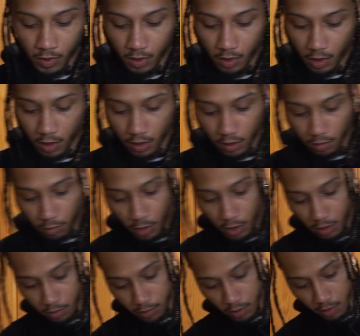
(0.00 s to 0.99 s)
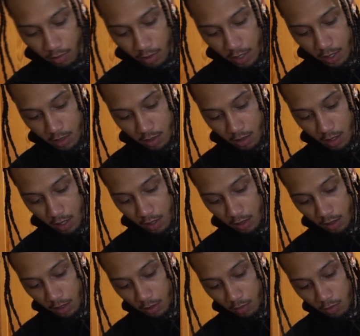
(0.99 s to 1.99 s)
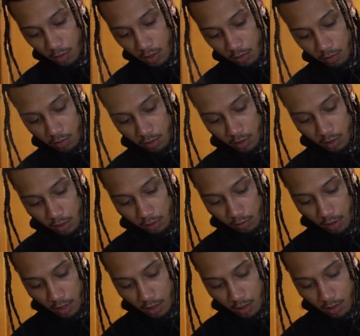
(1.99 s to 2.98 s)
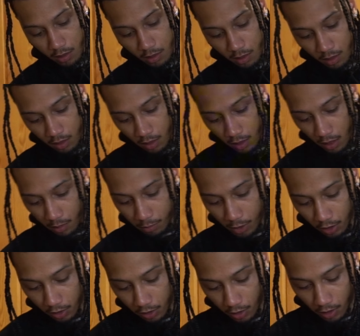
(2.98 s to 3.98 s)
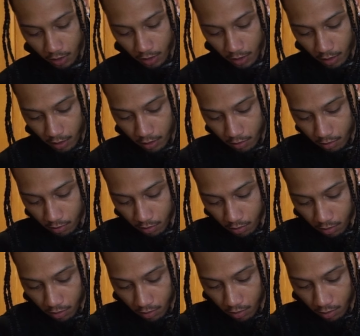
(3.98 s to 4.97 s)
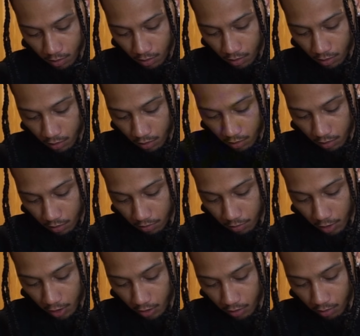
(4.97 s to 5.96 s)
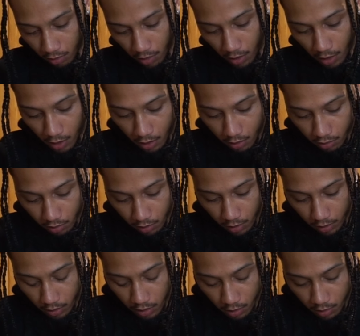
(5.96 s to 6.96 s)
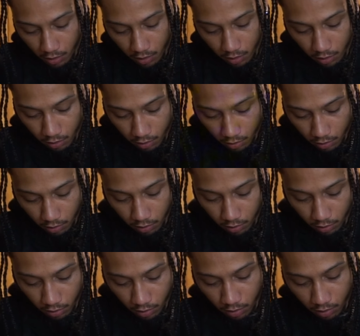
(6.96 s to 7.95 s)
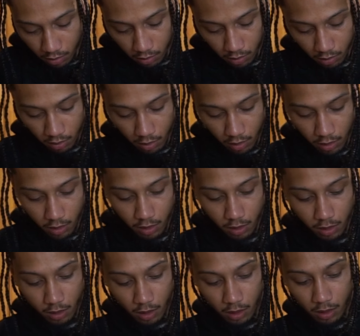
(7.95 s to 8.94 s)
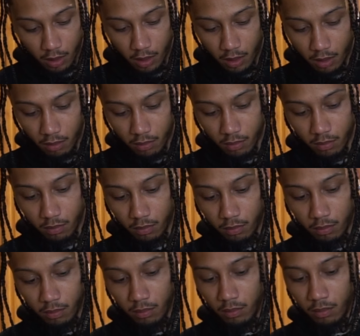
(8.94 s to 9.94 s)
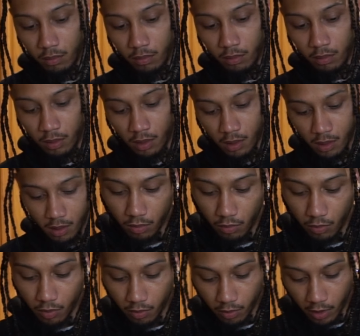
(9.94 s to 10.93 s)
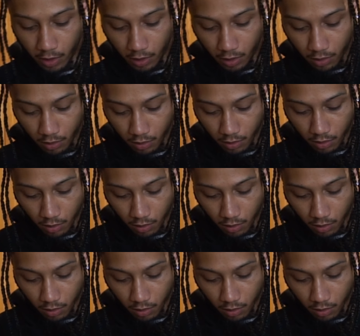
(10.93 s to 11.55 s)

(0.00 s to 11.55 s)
Now this middle part right here, kind of like where the root is right here, I'm gonna just take that out. So I'm gonna cut on an angle like this, and then just take that out. Root right here.